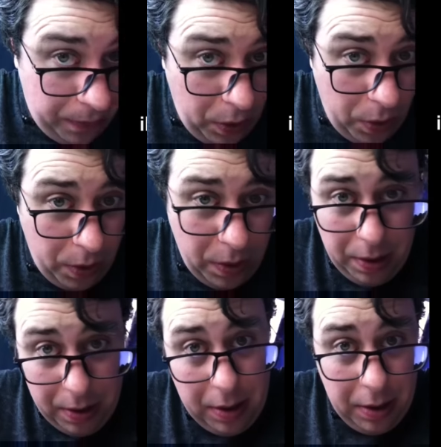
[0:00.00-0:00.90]

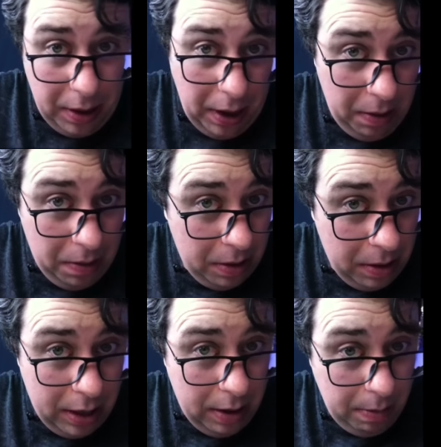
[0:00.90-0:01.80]
four, you know,
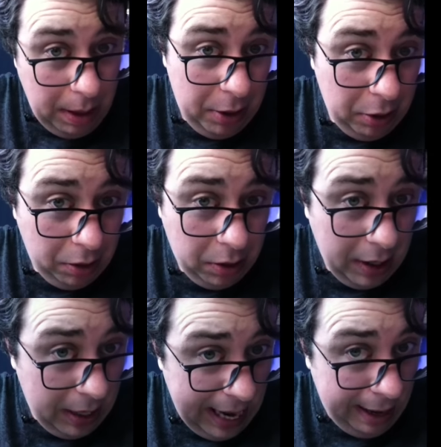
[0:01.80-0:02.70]
maybe just looks
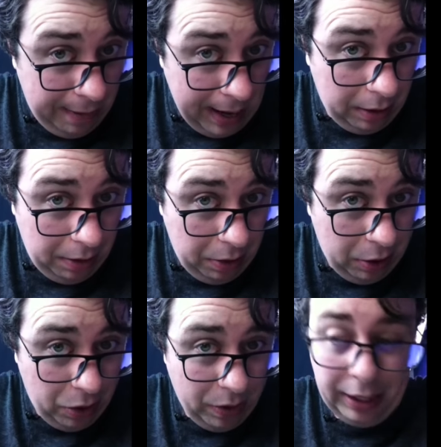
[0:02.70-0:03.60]
like an artifact on the
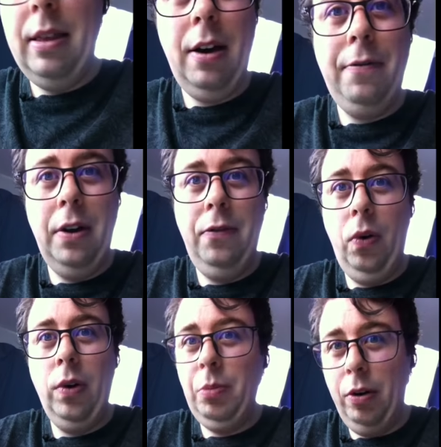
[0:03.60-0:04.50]
screen. The iPhone
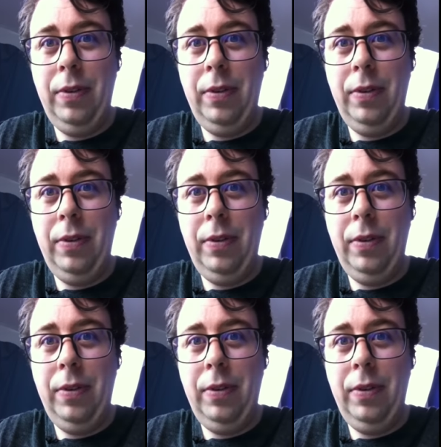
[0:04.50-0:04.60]
four is more